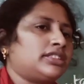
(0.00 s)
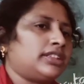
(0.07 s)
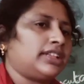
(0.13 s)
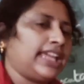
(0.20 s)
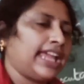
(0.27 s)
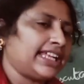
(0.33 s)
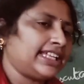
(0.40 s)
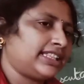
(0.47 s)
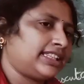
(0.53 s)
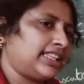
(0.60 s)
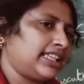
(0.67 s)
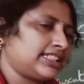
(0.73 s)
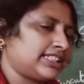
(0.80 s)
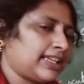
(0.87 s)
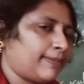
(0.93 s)
get
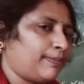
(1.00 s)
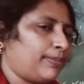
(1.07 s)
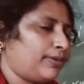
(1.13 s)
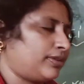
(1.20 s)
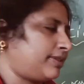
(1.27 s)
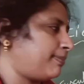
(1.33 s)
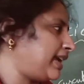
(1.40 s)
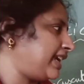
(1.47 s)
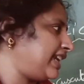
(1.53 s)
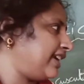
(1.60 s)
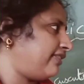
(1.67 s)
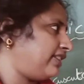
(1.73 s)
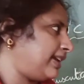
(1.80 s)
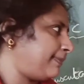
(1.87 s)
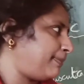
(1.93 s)
the support by
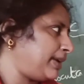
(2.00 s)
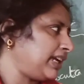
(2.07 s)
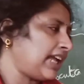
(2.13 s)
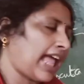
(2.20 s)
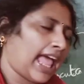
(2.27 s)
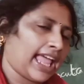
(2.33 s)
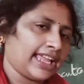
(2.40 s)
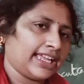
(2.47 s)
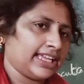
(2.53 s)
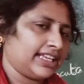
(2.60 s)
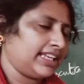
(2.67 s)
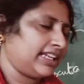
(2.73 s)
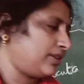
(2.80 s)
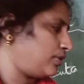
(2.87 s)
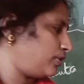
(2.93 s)
developing
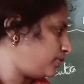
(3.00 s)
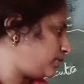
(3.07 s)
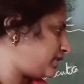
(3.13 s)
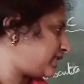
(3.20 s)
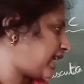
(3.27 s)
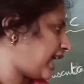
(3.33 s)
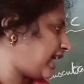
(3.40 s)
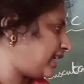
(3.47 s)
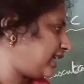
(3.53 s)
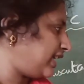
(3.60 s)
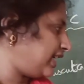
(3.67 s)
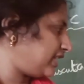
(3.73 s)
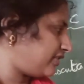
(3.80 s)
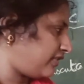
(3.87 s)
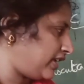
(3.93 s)
anchoring roots, and
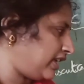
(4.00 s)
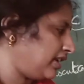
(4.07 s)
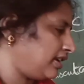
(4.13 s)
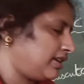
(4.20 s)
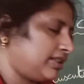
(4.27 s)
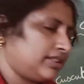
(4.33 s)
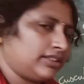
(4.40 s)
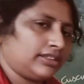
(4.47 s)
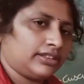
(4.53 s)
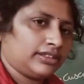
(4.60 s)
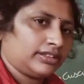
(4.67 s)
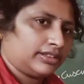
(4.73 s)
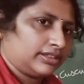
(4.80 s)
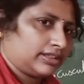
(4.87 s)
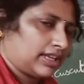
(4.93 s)
it will
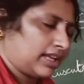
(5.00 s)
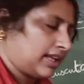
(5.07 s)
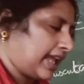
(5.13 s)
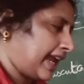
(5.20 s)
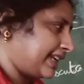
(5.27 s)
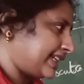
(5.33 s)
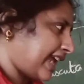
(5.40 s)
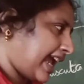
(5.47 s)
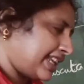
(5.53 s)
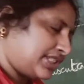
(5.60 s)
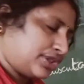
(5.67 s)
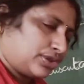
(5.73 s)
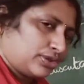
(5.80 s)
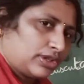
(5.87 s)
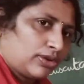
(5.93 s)

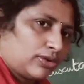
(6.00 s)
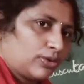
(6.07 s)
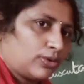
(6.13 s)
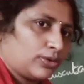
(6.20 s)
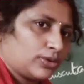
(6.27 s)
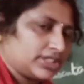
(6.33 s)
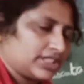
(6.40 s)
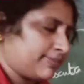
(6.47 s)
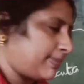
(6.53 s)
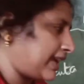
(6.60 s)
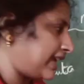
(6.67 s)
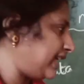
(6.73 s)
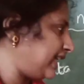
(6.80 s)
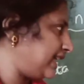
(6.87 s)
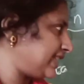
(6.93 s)
attach to the host
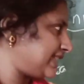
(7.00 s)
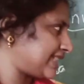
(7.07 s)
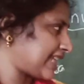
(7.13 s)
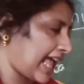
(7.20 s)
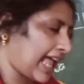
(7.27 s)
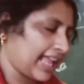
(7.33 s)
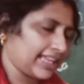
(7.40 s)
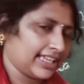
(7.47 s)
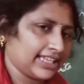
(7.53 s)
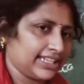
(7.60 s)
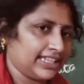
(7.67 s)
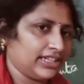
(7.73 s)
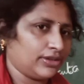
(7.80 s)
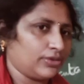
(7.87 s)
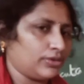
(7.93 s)
by its
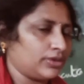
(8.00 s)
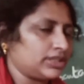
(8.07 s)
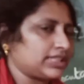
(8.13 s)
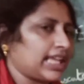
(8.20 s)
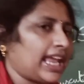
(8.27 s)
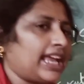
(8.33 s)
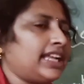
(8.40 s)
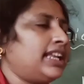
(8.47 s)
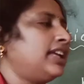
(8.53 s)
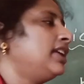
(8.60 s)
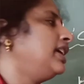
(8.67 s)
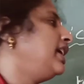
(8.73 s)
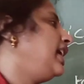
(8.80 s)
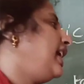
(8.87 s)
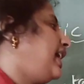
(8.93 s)
anchoring roots, and
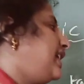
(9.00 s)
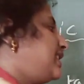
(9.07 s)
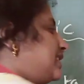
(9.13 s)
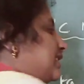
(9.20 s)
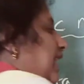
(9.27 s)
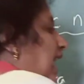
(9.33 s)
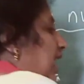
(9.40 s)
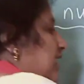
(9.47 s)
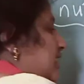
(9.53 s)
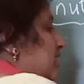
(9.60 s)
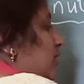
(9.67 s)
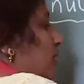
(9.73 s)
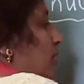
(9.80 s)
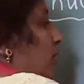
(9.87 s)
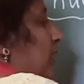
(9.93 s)
it starts
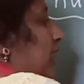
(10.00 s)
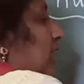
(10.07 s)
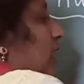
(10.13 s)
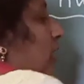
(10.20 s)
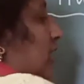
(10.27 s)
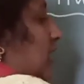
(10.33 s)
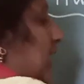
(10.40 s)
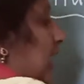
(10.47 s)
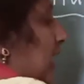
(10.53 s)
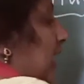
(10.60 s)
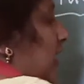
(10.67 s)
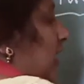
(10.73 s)
growing on the